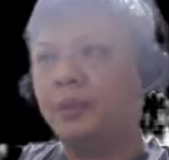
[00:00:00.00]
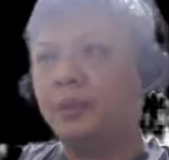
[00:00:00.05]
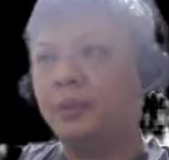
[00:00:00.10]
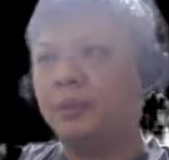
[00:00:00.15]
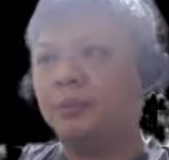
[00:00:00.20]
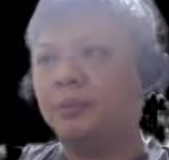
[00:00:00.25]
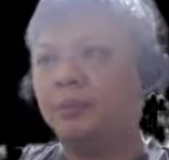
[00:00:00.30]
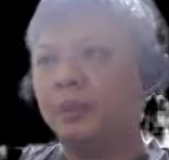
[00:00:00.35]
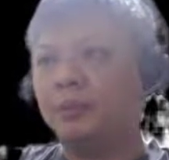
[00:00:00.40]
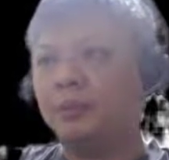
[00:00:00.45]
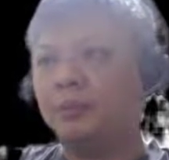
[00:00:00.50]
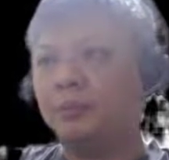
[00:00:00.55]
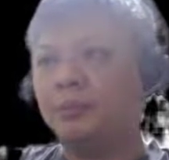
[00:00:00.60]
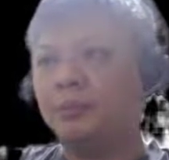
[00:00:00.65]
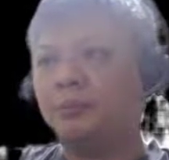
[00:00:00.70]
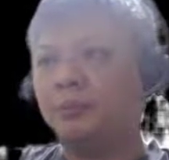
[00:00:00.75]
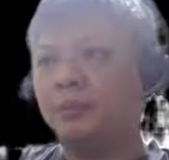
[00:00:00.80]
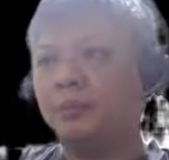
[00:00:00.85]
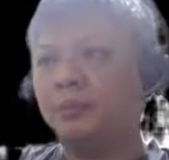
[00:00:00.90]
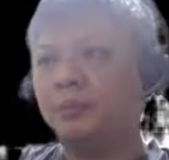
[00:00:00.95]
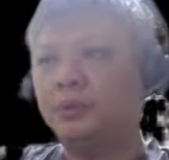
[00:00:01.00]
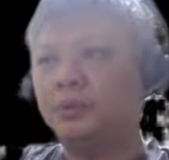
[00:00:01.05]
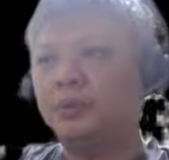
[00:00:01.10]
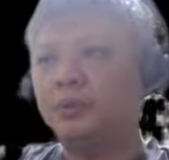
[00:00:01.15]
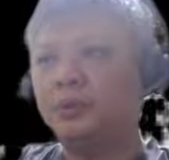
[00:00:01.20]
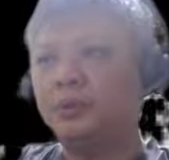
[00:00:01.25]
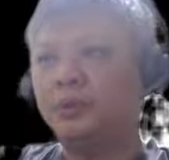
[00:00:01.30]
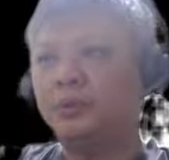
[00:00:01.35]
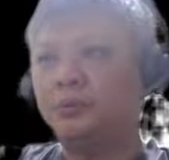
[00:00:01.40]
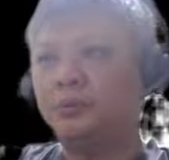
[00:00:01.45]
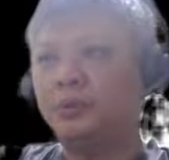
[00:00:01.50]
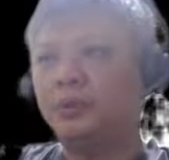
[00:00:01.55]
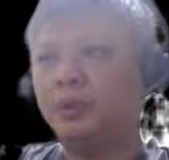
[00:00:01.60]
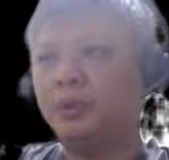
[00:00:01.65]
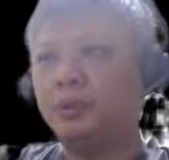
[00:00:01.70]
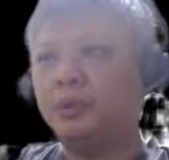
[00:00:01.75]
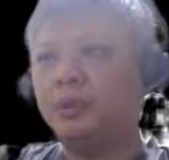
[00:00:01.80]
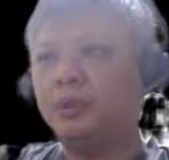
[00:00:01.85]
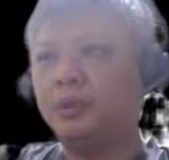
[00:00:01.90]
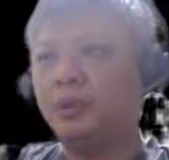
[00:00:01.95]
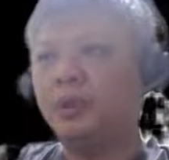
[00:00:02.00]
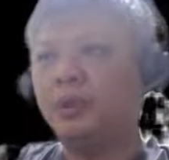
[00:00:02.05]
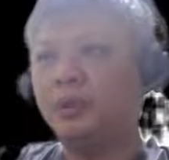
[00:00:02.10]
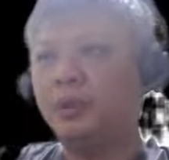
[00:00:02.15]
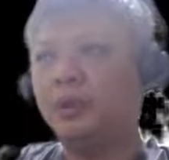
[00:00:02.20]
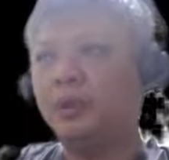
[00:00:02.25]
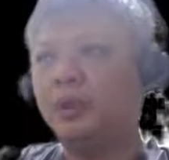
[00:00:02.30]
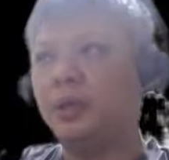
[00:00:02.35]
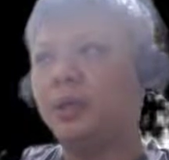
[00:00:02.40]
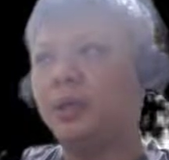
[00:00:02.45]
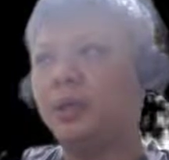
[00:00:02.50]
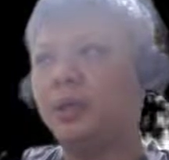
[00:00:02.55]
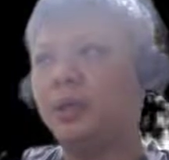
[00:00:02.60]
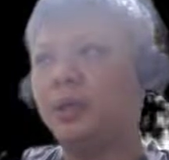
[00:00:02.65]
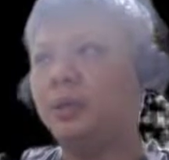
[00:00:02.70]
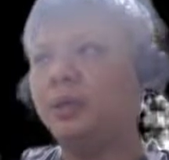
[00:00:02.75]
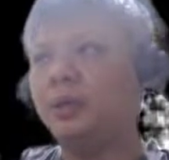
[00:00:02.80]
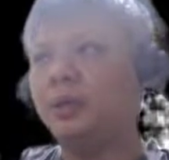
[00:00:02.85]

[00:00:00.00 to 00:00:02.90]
Black will push the pawn, and